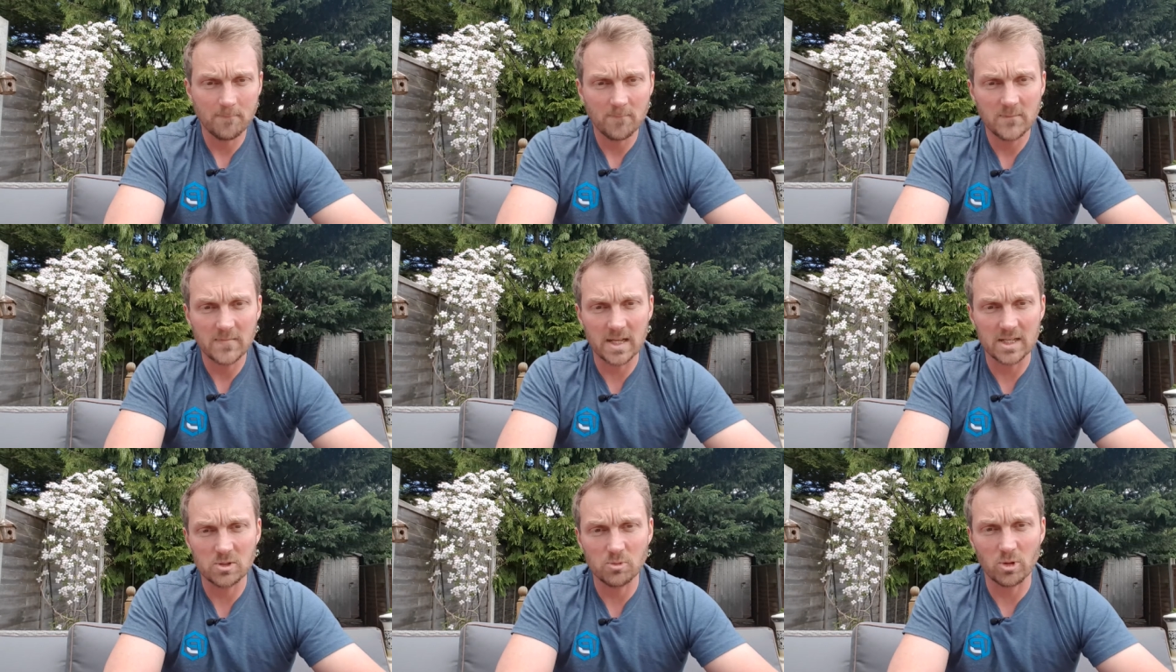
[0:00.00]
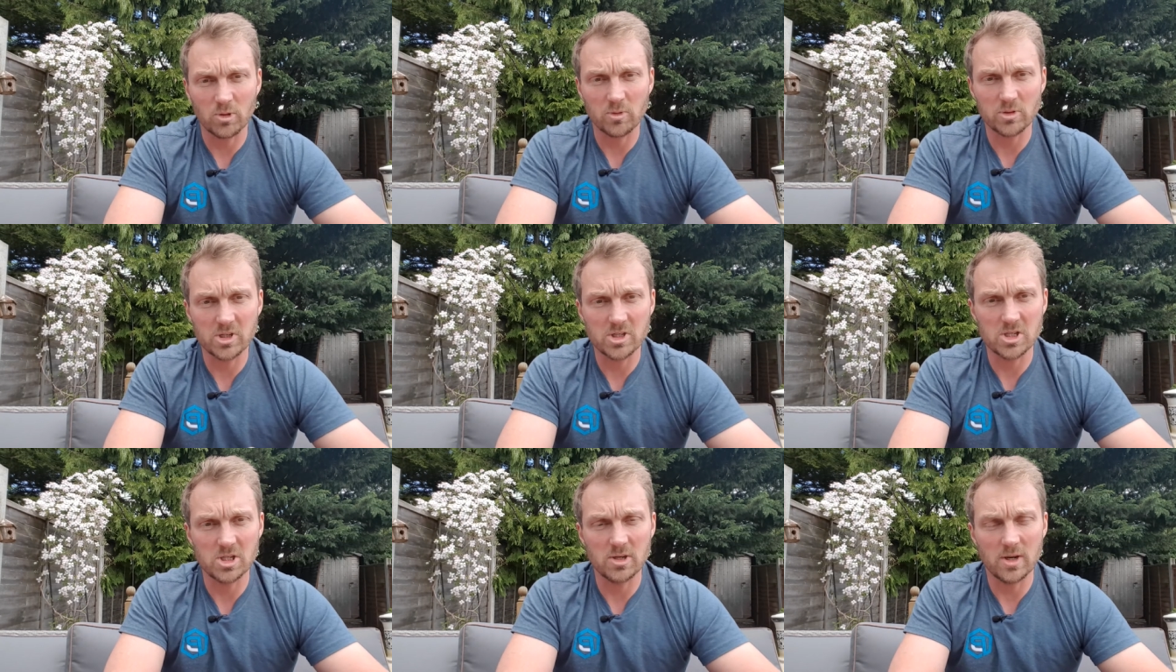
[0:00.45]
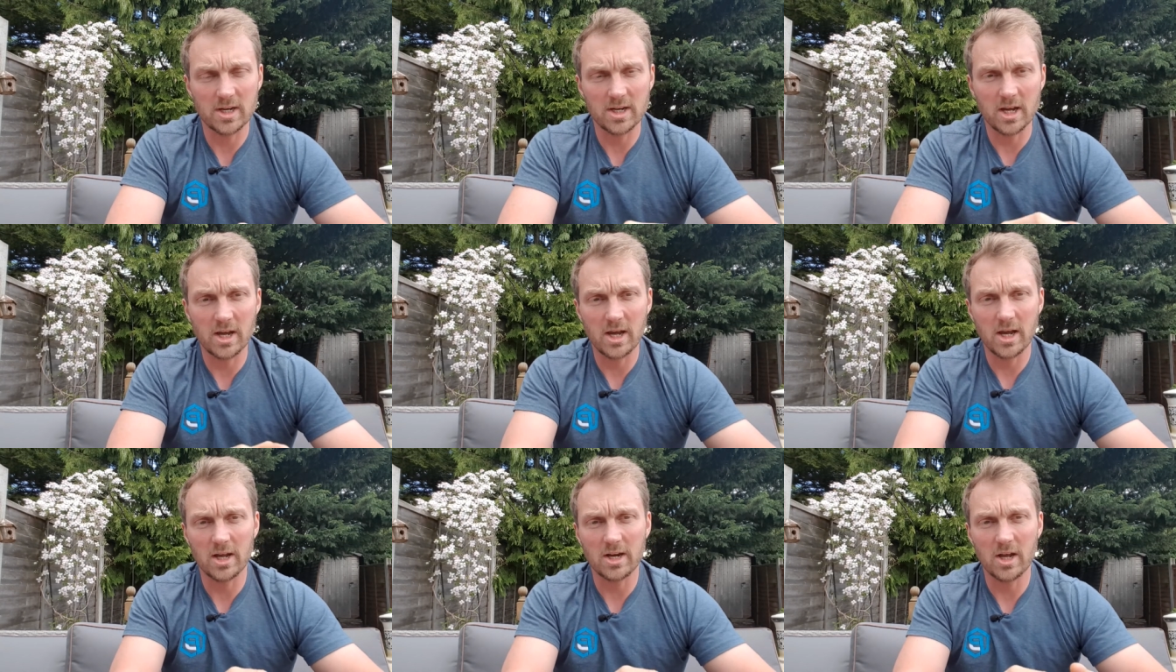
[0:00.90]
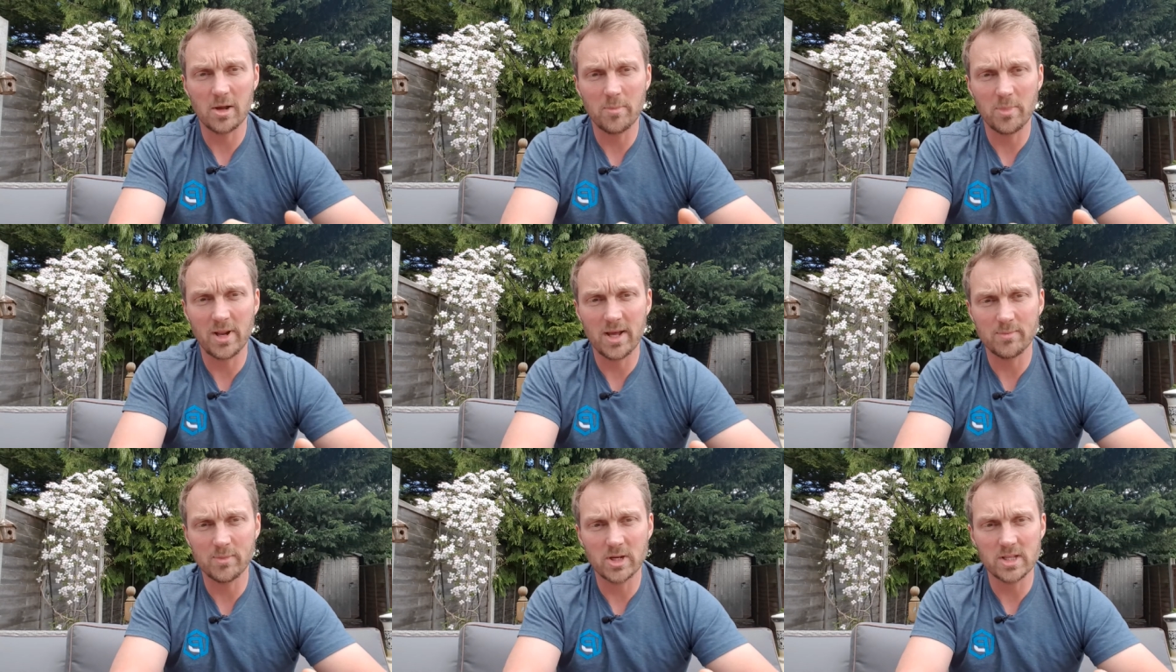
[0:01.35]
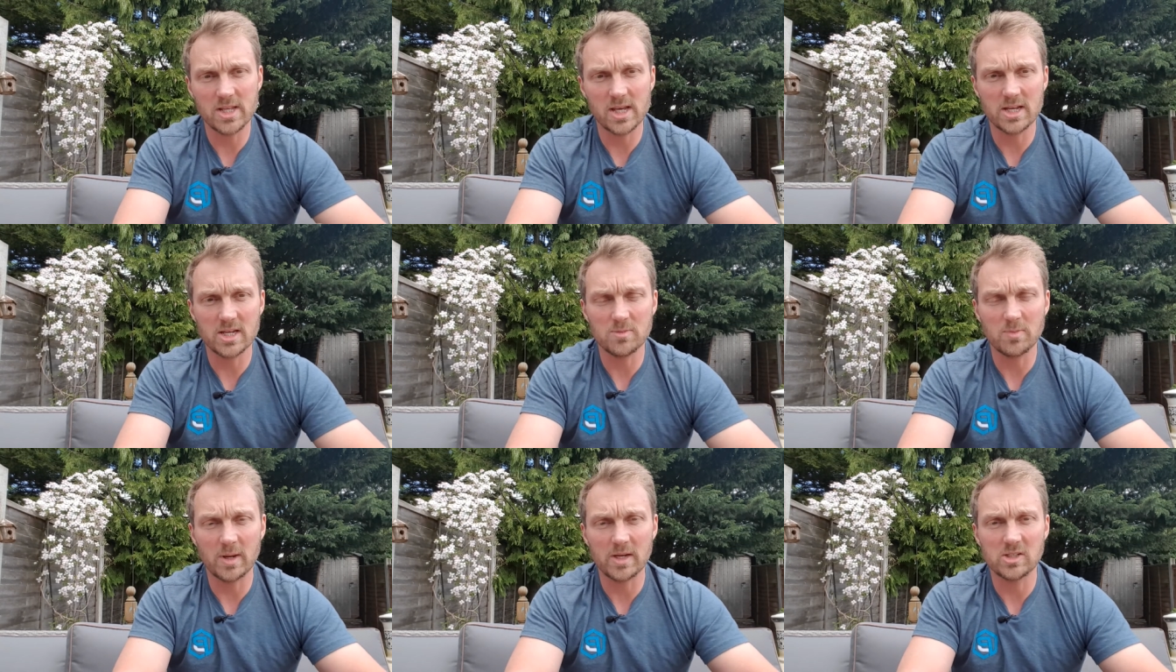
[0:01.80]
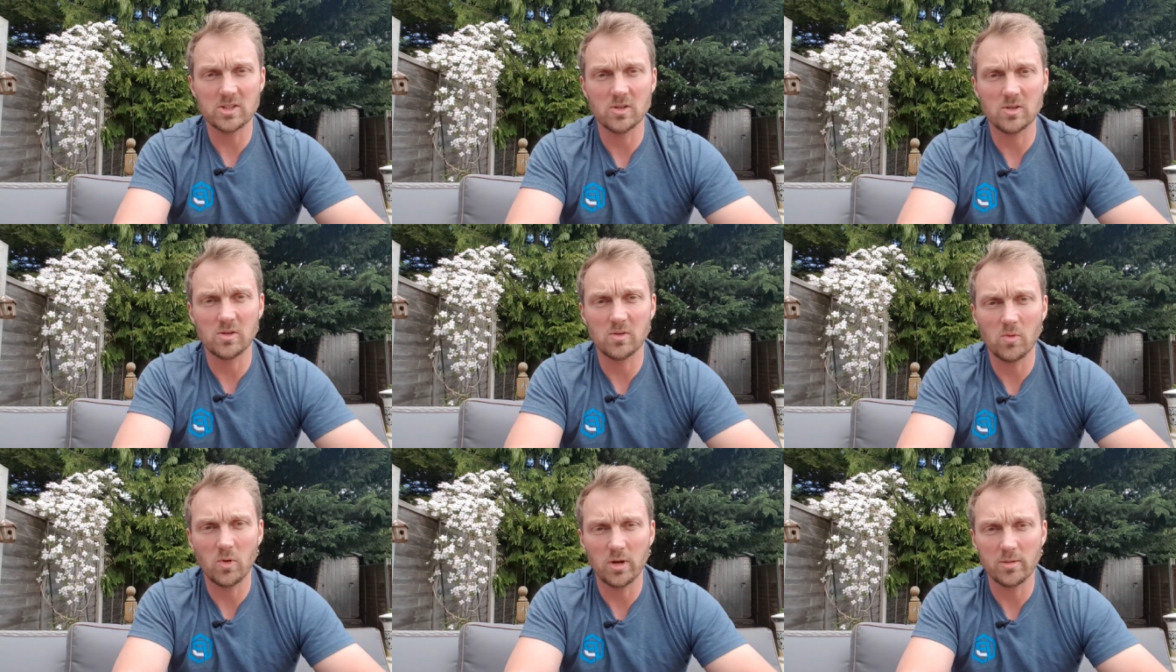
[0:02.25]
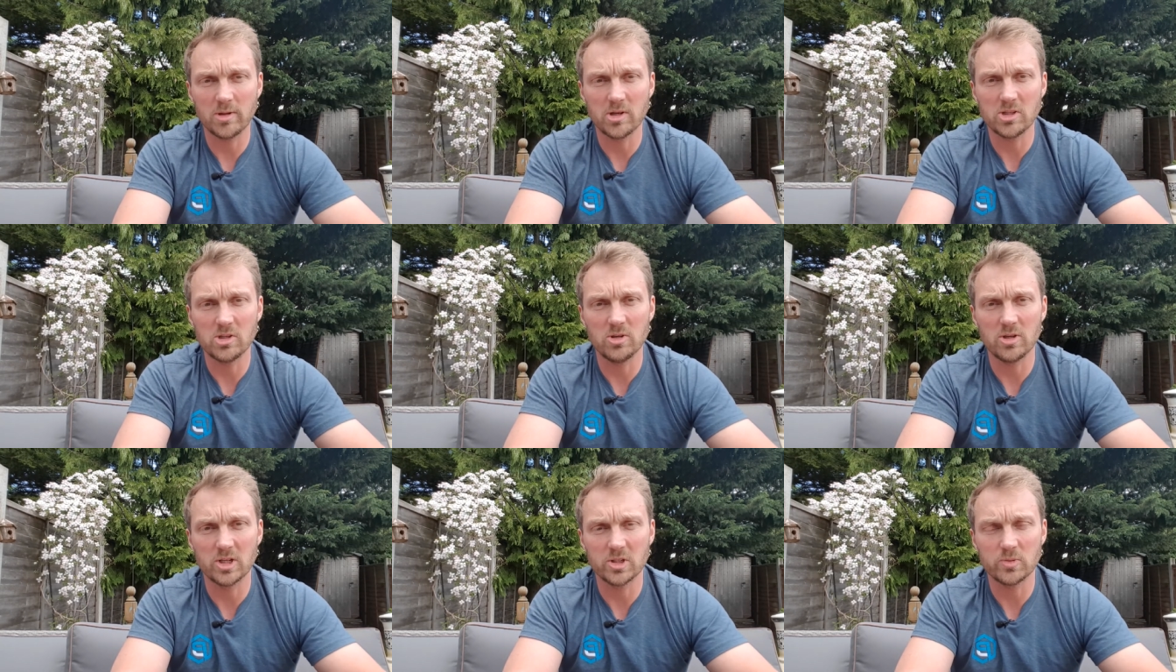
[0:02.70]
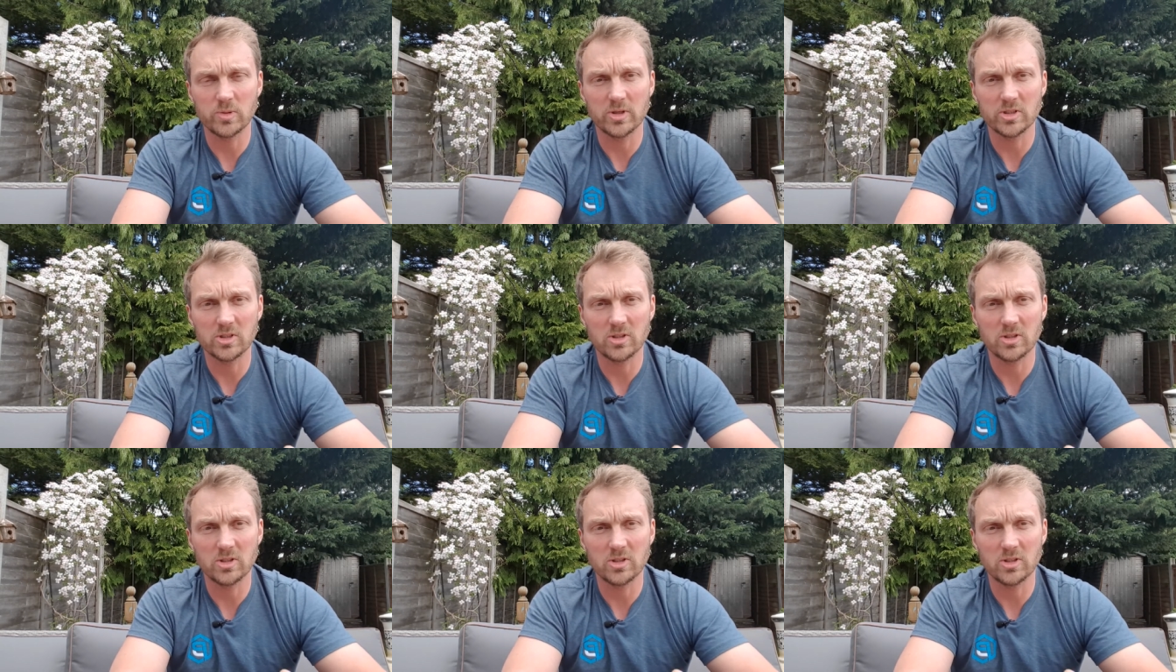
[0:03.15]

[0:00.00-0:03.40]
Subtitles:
That's what I want to do. And I plan my days based on what I'm going to do as well.